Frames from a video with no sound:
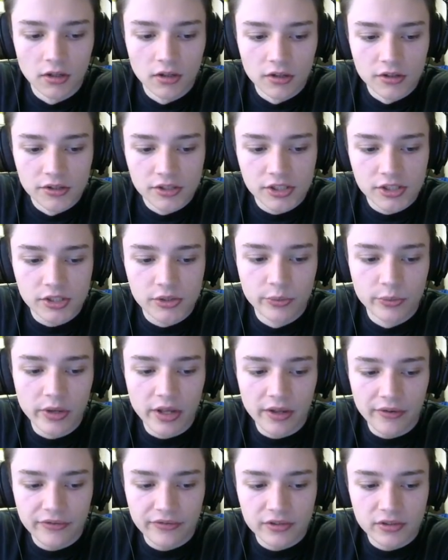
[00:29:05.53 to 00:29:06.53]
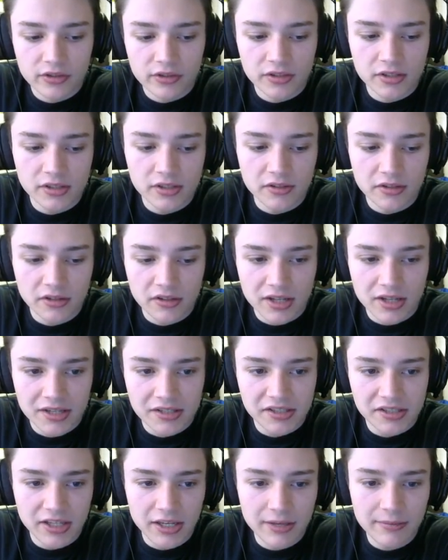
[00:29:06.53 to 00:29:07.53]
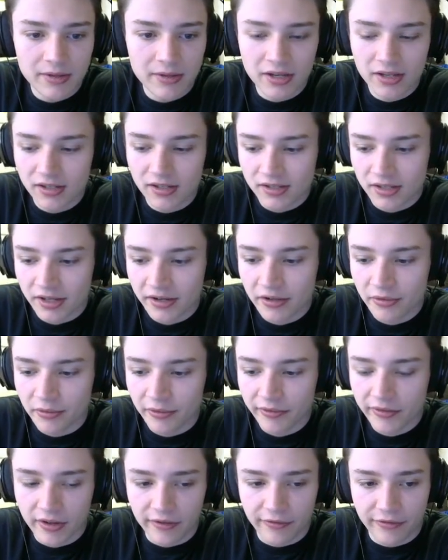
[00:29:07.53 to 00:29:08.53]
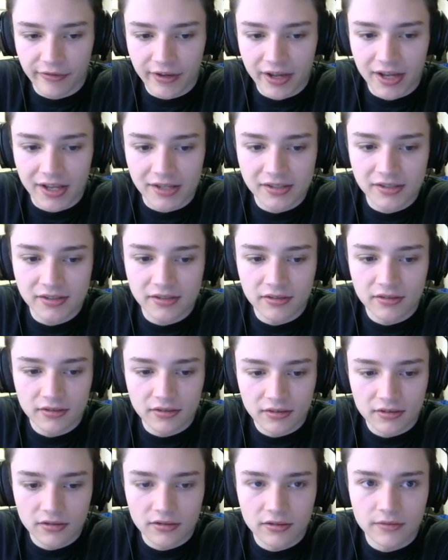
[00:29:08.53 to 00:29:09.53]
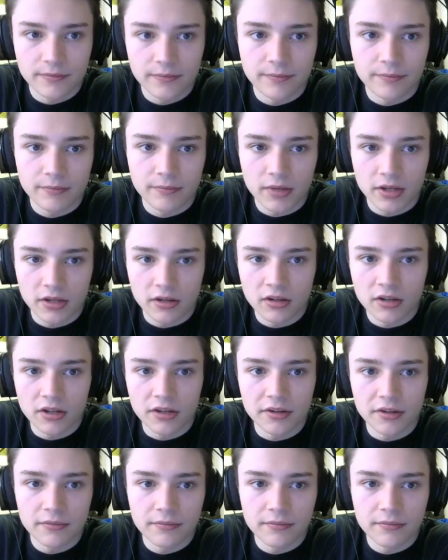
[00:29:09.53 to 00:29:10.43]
Swift, is this our last team? It is. I know, we've gone fast. Oh my god.